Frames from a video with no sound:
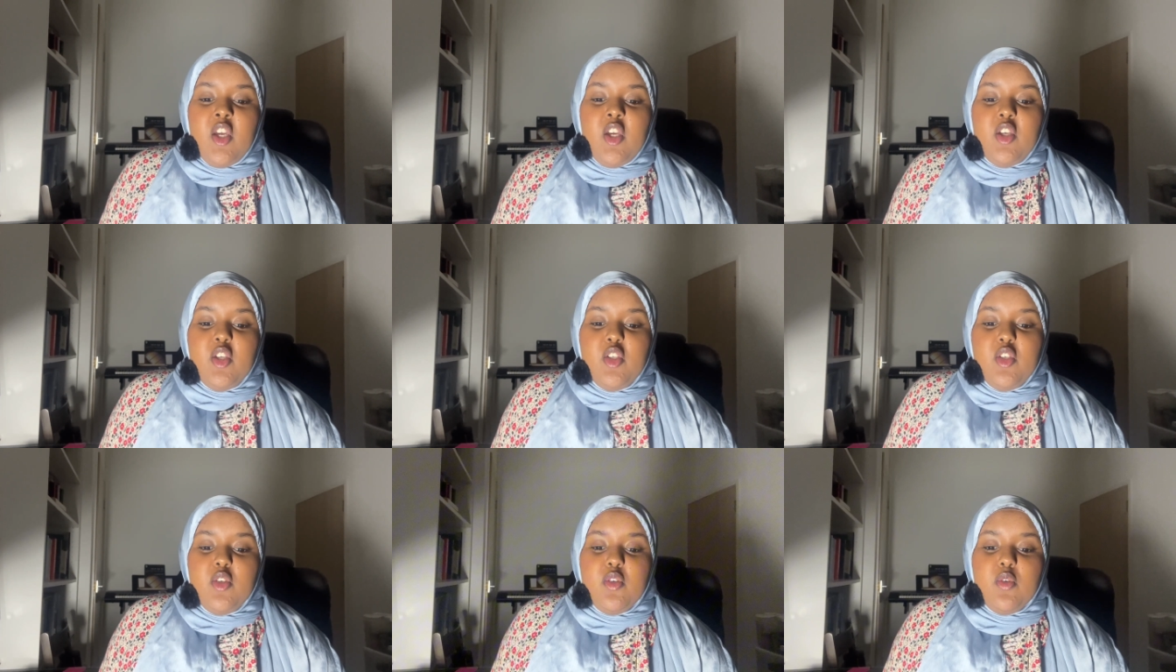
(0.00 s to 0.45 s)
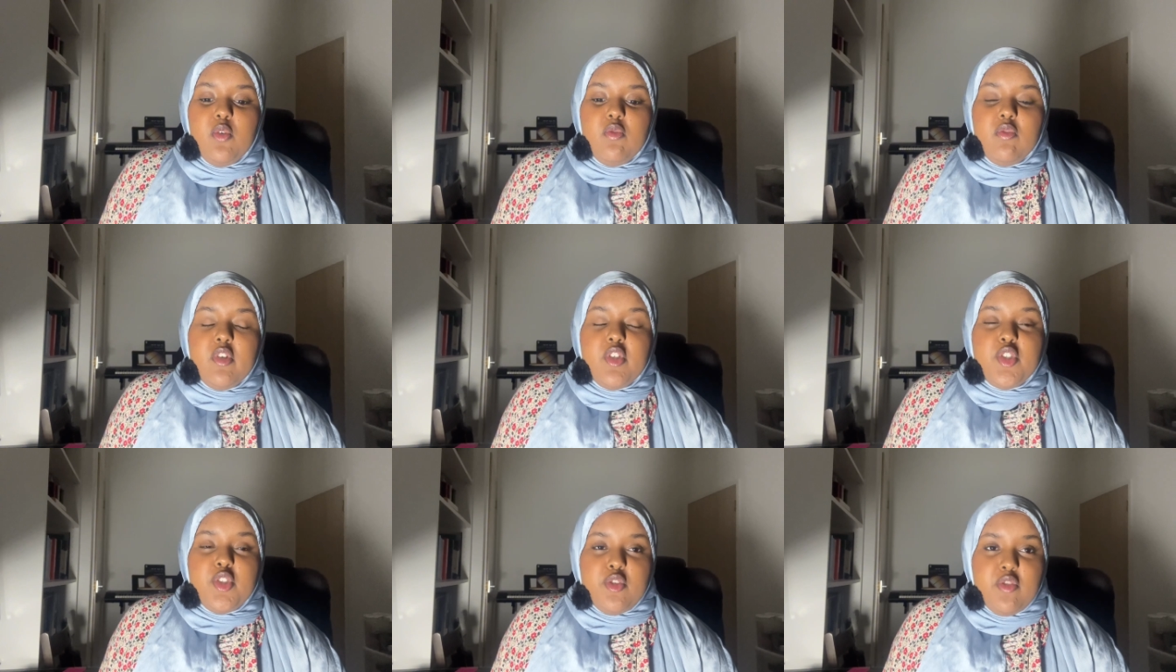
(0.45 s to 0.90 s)
you
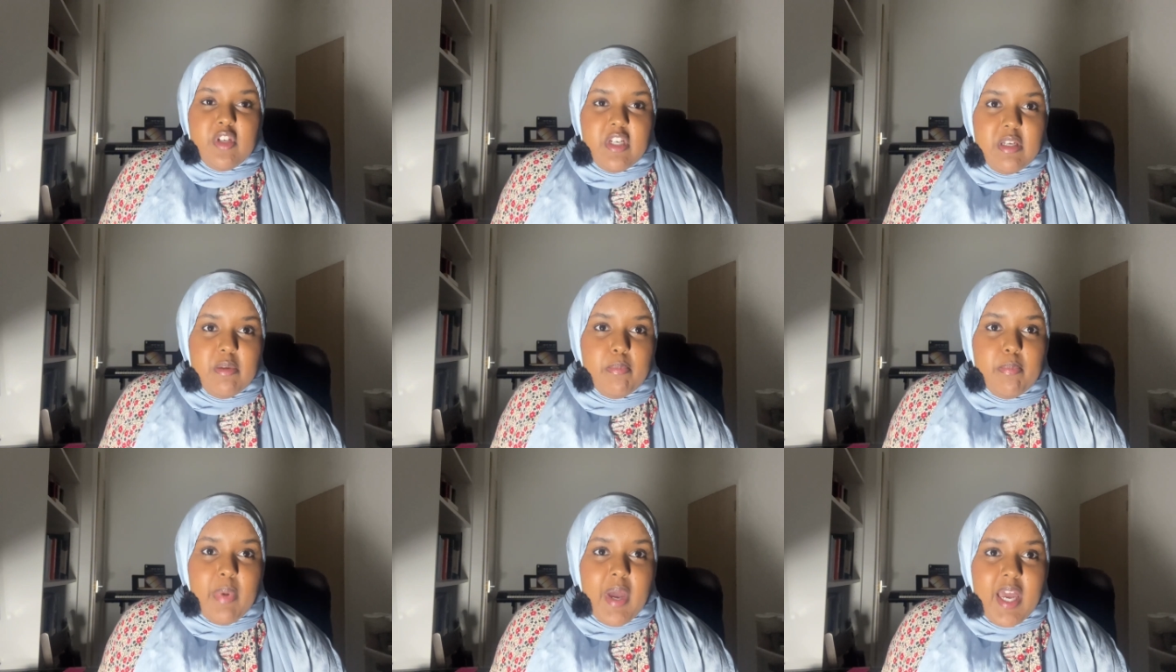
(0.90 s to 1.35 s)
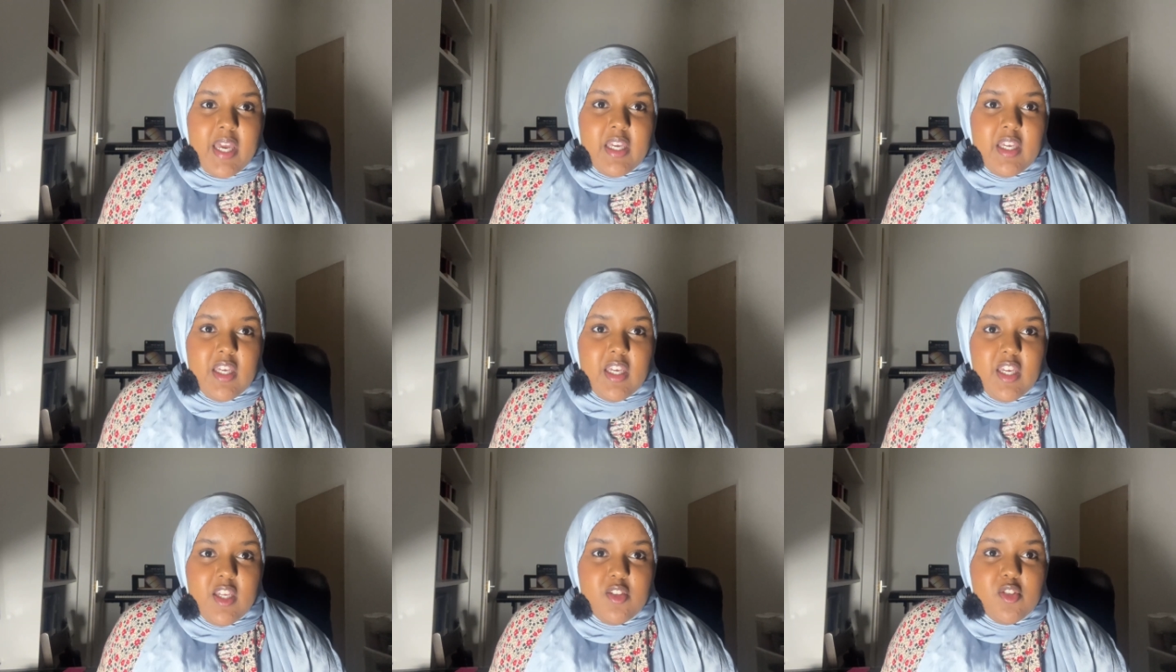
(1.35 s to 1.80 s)
retreat back
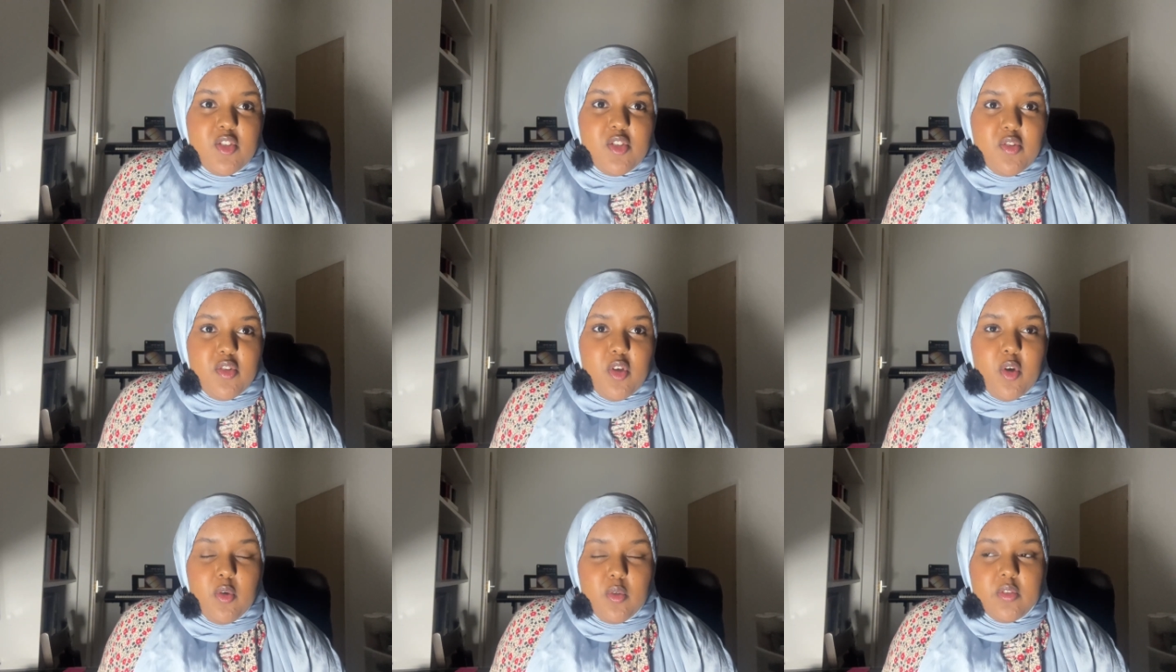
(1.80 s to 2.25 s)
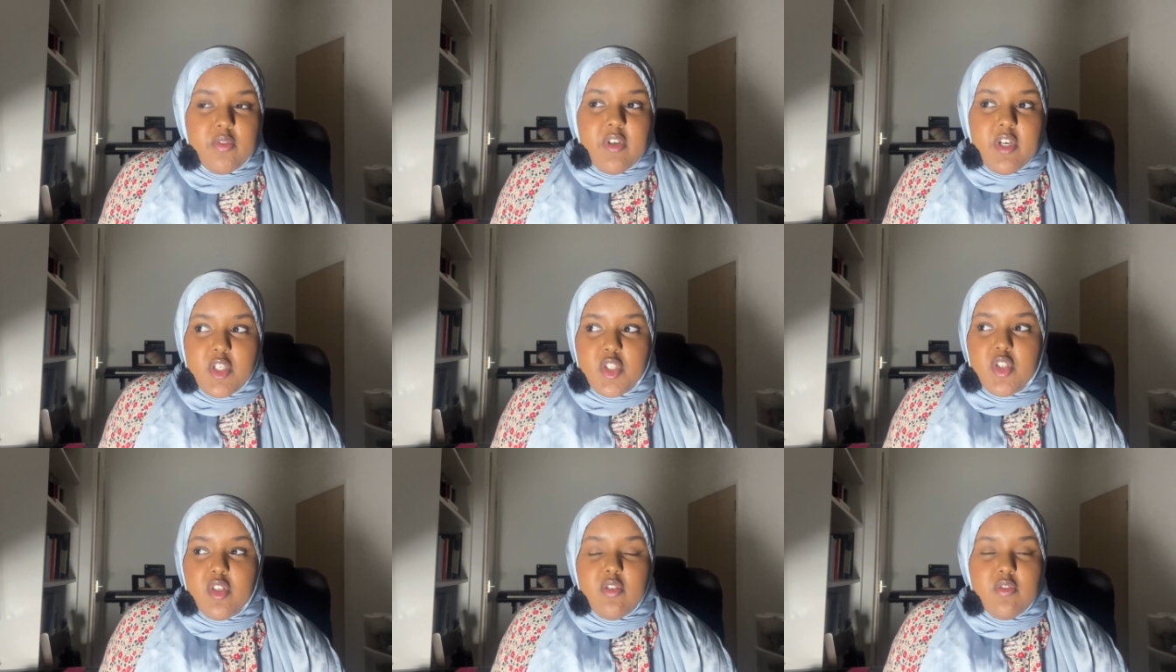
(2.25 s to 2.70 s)
into the old
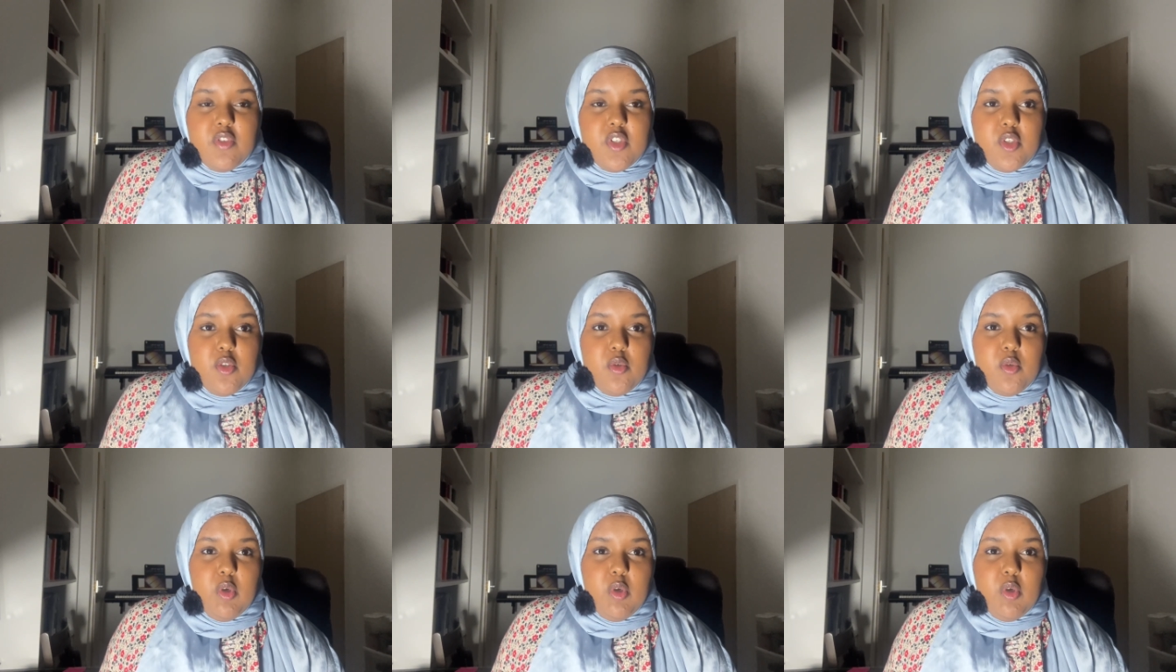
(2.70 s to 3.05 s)
version of you